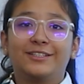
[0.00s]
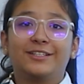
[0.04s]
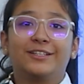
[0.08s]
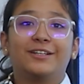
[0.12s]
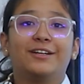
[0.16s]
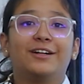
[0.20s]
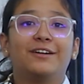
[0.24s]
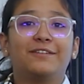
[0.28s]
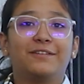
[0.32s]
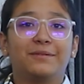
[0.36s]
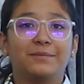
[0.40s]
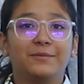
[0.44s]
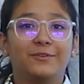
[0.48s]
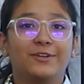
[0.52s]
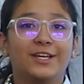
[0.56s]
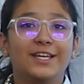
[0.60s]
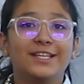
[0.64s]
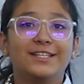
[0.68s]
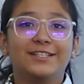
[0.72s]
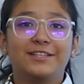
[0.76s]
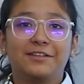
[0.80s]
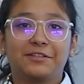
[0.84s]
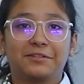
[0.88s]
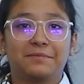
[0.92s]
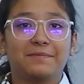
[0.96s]
Curl from
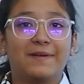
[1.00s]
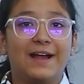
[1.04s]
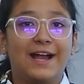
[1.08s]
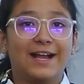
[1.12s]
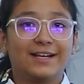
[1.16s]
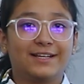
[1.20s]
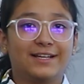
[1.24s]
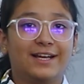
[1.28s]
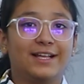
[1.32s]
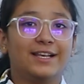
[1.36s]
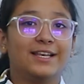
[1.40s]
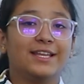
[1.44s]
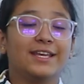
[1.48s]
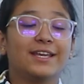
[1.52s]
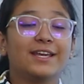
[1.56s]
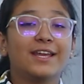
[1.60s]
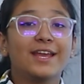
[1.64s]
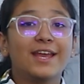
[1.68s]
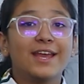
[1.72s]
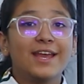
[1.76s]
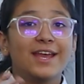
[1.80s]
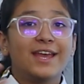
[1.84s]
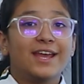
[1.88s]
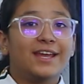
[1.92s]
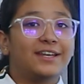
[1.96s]
grade 6 Mahakali,
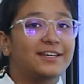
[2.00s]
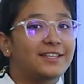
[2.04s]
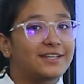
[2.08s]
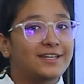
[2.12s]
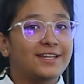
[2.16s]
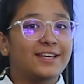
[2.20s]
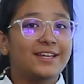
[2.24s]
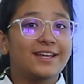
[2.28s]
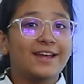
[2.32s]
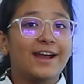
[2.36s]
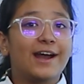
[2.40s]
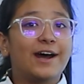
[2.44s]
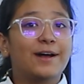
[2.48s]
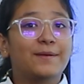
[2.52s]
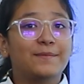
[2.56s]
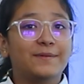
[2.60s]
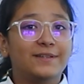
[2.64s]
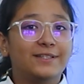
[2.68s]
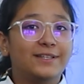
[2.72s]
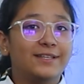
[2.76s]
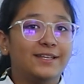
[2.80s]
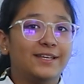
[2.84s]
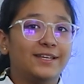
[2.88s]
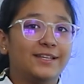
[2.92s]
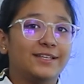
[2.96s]
and today I'll be
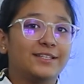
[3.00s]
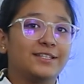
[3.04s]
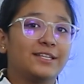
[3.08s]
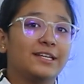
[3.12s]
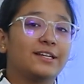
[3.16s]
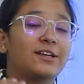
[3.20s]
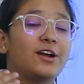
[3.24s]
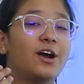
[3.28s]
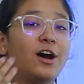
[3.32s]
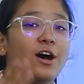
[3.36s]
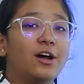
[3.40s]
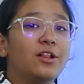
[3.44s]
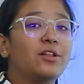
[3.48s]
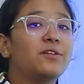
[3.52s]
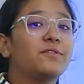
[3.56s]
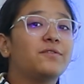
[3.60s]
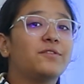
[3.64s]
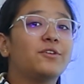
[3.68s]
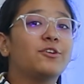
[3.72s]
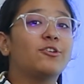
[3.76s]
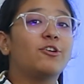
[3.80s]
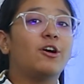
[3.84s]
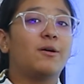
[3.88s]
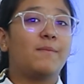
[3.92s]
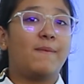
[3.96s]
teaching all of
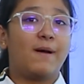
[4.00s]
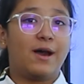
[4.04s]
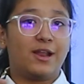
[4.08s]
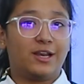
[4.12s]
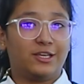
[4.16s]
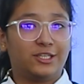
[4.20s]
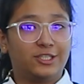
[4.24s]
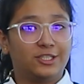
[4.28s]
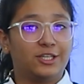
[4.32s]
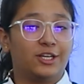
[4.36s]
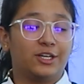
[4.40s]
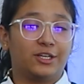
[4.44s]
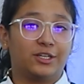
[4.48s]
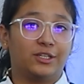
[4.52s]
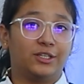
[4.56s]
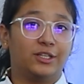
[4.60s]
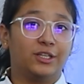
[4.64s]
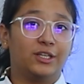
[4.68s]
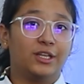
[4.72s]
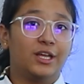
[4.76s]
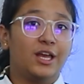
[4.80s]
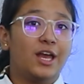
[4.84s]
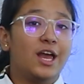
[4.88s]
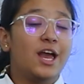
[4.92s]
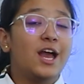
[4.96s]
you about a
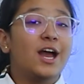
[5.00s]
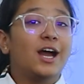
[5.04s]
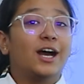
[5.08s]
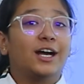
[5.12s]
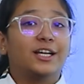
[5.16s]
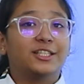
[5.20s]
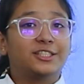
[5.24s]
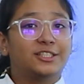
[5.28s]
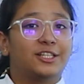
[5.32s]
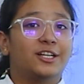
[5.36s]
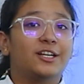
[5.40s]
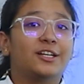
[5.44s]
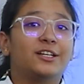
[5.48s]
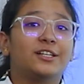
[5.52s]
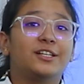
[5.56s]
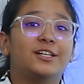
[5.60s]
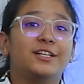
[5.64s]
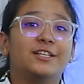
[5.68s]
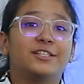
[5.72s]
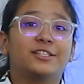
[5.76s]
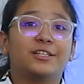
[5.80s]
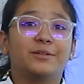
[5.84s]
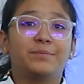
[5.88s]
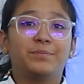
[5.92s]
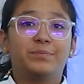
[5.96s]
circle. A circle
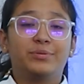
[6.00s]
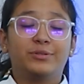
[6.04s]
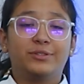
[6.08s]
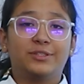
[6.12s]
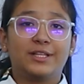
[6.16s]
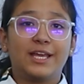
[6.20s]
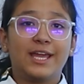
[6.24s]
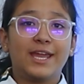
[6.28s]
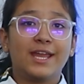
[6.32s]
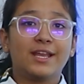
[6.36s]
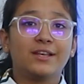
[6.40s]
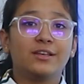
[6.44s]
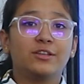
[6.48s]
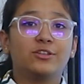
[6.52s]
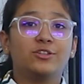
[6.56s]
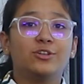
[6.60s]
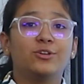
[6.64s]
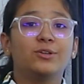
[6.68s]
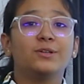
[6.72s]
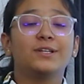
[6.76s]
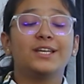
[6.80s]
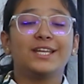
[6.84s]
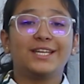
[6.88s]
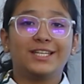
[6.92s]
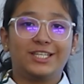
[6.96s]
is a plain
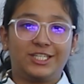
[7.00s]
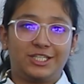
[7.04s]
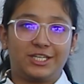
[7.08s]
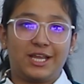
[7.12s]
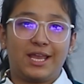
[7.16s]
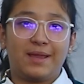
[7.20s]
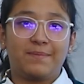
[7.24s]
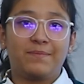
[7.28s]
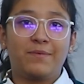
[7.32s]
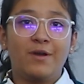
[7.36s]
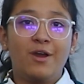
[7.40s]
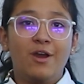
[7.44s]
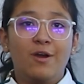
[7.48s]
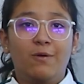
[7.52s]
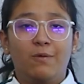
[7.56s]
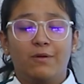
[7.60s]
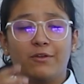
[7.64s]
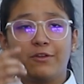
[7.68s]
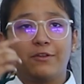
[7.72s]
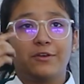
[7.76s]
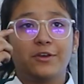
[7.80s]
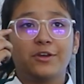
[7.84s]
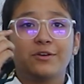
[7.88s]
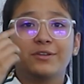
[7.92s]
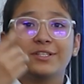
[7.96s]
2D shape
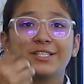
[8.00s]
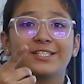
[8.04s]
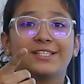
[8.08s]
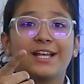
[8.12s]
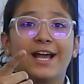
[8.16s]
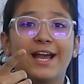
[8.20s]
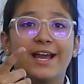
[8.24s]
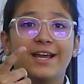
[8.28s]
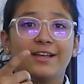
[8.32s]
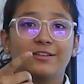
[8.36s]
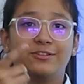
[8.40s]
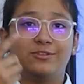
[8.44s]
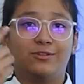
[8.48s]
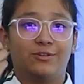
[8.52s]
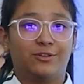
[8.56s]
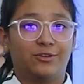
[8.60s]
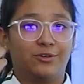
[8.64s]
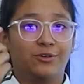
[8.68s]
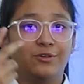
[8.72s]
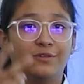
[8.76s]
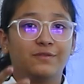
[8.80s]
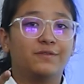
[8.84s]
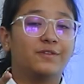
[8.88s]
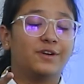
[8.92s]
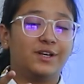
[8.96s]
with no sides or
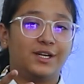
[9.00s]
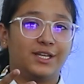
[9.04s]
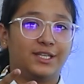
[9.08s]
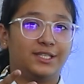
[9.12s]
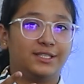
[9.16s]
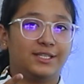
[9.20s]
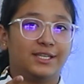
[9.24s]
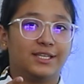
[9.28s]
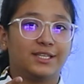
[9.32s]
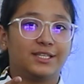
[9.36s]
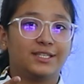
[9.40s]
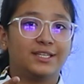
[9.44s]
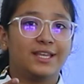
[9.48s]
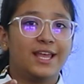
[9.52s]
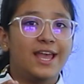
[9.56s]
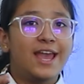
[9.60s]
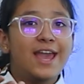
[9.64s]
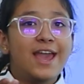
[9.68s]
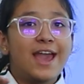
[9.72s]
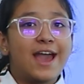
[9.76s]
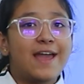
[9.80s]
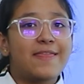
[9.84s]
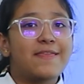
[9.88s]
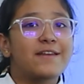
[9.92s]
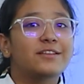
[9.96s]
no vertices.
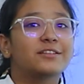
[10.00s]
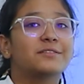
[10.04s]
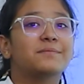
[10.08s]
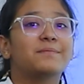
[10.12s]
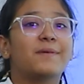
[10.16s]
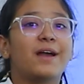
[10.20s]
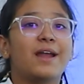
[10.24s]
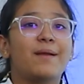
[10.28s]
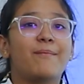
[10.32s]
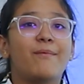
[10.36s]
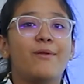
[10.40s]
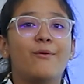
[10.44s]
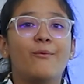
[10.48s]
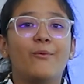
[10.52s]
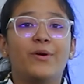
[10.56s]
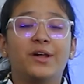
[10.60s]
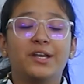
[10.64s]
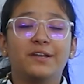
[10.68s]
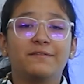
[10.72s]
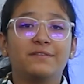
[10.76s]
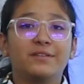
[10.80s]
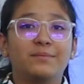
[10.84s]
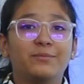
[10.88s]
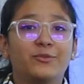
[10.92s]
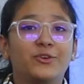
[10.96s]
This might be
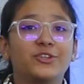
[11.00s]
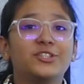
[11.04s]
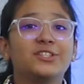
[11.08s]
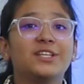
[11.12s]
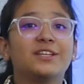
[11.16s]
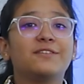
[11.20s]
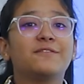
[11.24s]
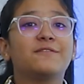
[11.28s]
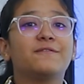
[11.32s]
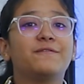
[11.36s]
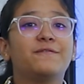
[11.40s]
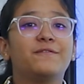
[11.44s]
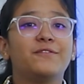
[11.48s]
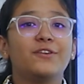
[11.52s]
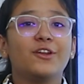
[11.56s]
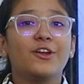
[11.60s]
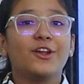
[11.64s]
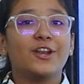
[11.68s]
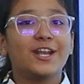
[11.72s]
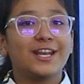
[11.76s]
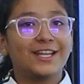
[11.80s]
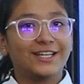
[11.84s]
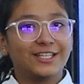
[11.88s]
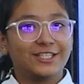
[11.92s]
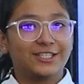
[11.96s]
one of the most
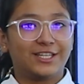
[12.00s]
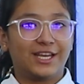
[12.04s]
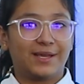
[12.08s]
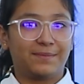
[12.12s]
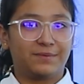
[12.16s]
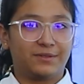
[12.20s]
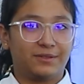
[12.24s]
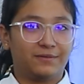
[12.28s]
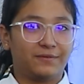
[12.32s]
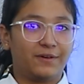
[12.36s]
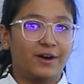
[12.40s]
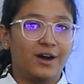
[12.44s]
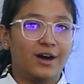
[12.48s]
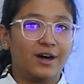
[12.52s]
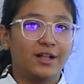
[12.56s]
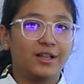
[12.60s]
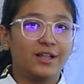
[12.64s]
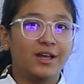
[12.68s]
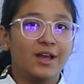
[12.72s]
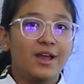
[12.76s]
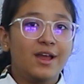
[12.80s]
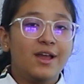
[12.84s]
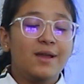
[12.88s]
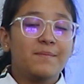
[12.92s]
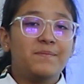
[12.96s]
infuriating shapes of
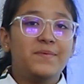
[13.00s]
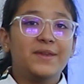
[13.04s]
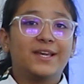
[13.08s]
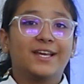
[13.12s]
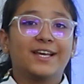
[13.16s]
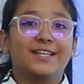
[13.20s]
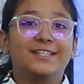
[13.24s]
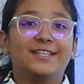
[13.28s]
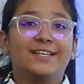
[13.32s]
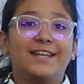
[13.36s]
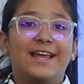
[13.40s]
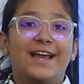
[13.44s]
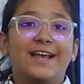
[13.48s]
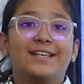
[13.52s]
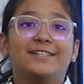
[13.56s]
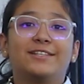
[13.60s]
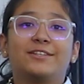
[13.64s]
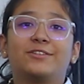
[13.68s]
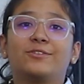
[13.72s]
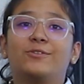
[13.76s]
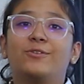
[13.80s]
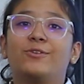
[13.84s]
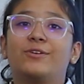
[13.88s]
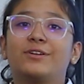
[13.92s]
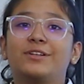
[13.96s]
all because it has
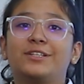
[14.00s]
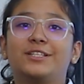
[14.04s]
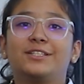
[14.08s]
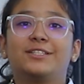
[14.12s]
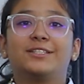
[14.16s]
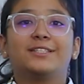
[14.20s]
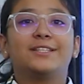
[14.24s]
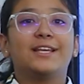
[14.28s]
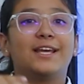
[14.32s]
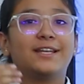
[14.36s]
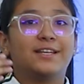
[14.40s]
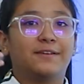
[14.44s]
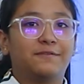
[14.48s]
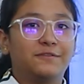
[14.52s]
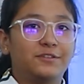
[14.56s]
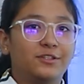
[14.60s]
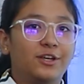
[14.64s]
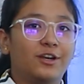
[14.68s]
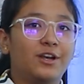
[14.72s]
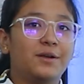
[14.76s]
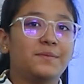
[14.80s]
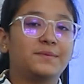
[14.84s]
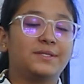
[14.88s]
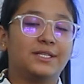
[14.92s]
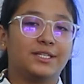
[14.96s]
its own set of
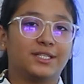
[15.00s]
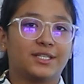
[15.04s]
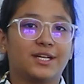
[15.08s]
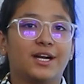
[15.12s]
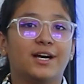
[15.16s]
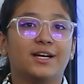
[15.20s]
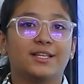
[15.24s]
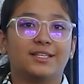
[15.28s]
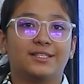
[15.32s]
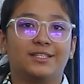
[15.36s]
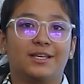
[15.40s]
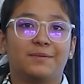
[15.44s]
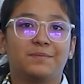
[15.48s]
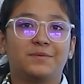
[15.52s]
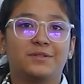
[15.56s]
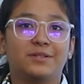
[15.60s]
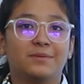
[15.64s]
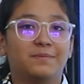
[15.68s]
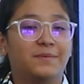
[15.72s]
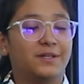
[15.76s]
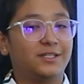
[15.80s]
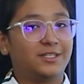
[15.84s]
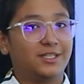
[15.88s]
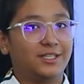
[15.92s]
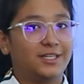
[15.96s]
terms and concepts,
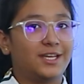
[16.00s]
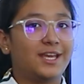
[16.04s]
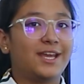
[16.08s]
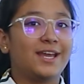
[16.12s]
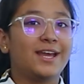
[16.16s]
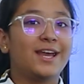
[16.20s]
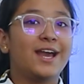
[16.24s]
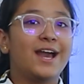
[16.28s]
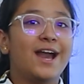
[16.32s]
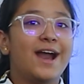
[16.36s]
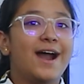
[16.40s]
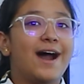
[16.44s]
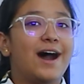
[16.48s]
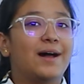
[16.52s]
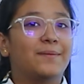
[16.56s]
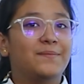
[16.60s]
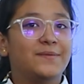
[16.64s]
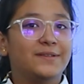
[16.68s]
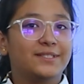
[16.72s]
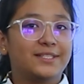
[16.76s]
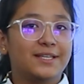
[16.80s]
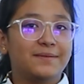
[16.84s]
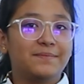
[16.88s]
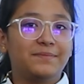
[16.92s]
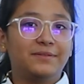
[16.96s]
but today I'll
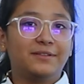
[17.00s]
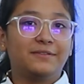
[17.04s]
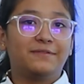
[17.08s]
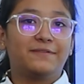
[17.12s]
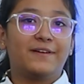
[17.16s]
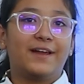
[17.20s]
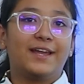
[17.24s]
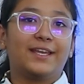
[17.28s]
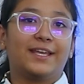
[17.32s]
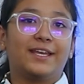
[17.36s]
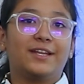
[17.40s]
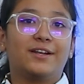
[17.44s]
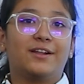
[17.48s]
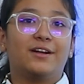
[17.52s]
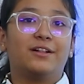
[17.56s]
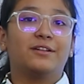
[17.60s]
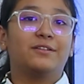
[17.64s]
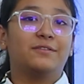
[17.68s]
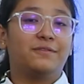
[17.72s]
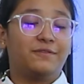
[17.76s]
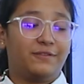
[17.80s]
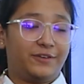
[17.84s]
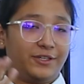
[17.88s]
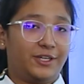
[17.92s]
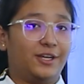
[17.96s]
be simplifying it
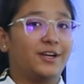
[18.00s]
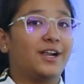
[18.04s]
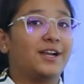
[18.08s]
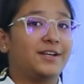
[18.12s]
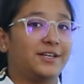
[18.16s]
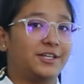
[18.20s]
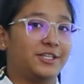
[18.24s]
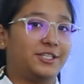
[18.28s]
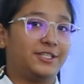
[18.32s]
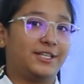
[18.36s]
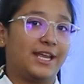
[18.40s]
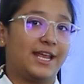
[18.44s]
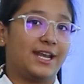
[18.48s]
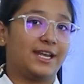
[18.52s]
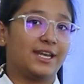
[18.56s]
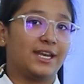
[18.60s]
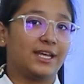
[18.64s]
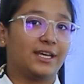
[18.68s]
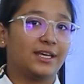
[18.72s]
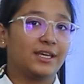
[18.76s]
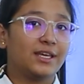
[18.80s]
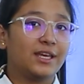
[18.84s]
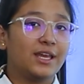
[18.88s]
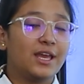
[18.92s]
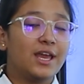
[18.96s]
all for your
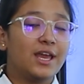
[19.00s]
understanding.